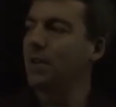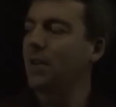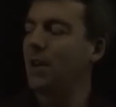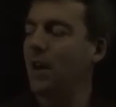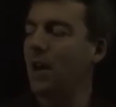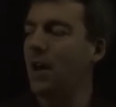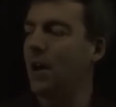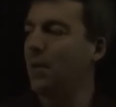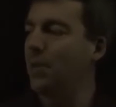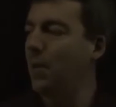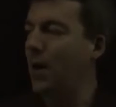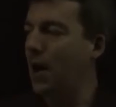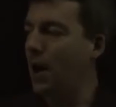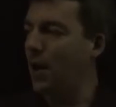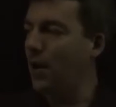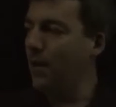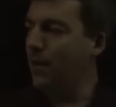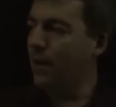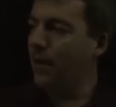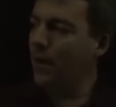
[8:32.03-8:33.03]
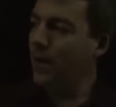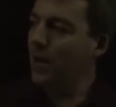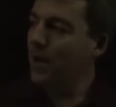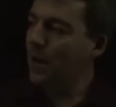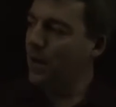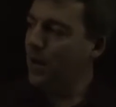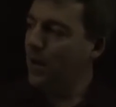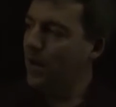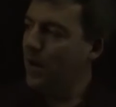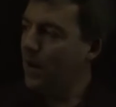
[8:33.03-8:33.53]
of
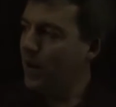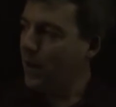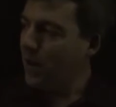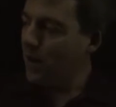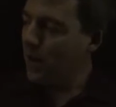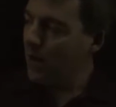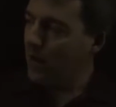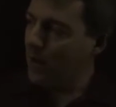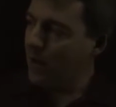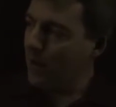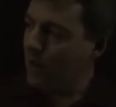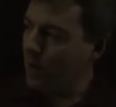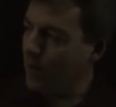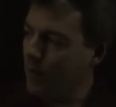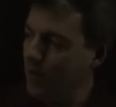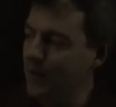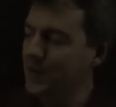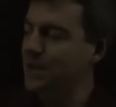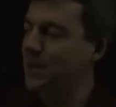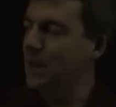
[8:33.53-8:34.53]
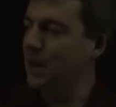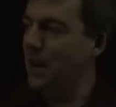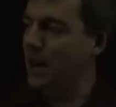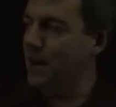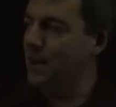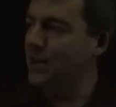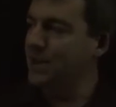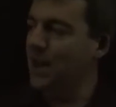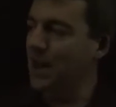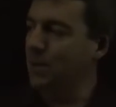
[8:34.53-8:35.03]
this
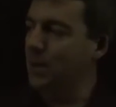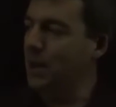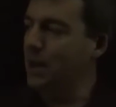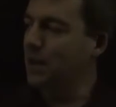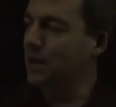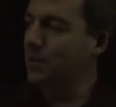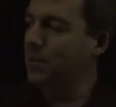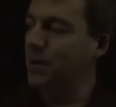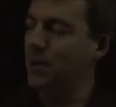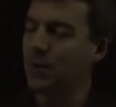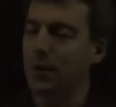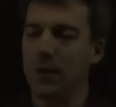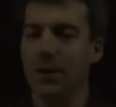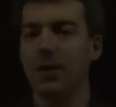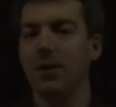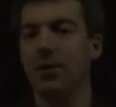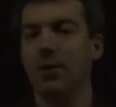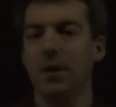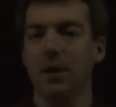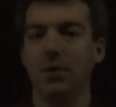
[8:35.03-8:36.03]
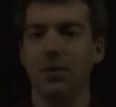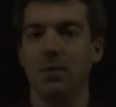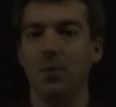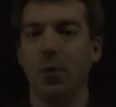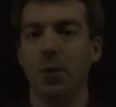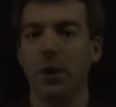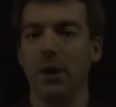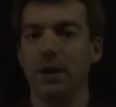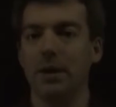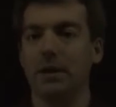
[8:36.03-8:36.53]
line segment between the two given
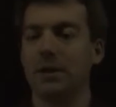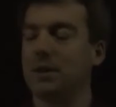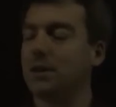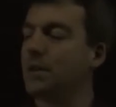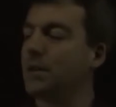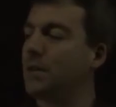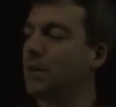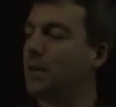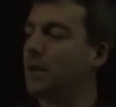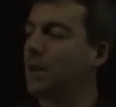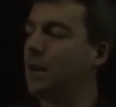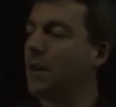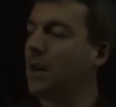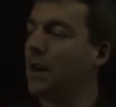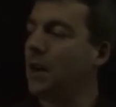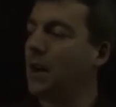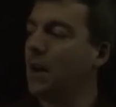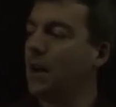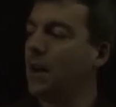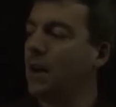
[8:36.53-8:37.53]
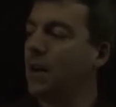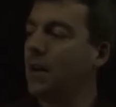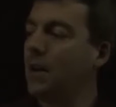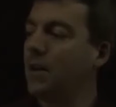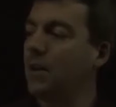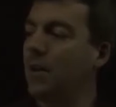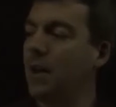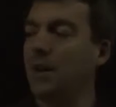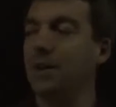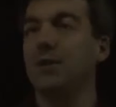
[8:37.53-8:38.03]
points.
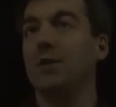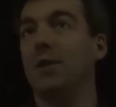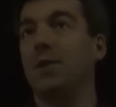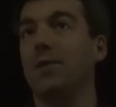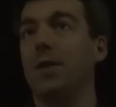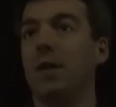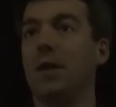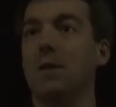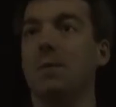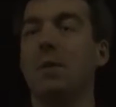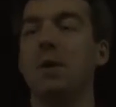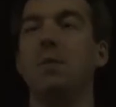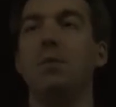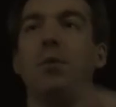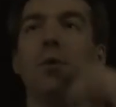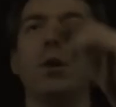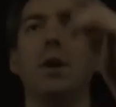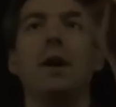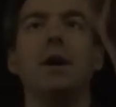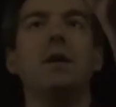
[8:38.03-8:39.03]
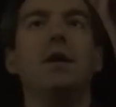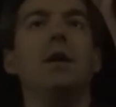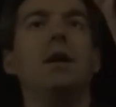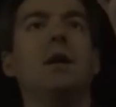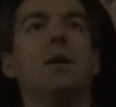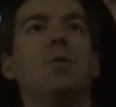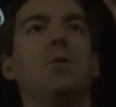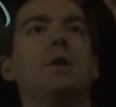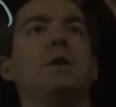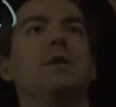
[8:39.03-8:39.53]
Right, so to find the midpoint,
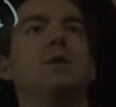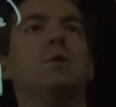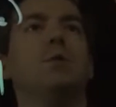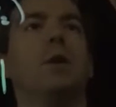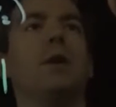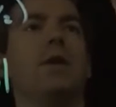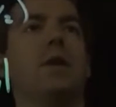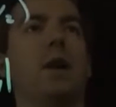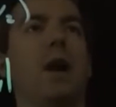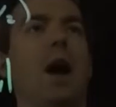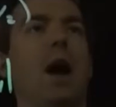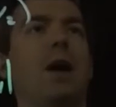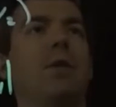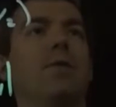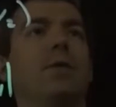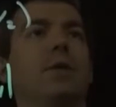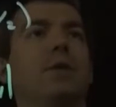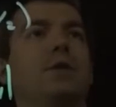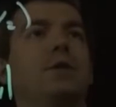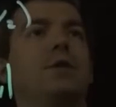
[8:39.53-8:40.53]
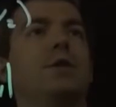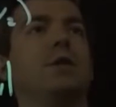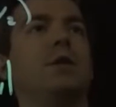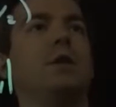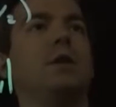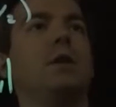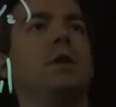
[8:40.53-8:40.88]
we just want the average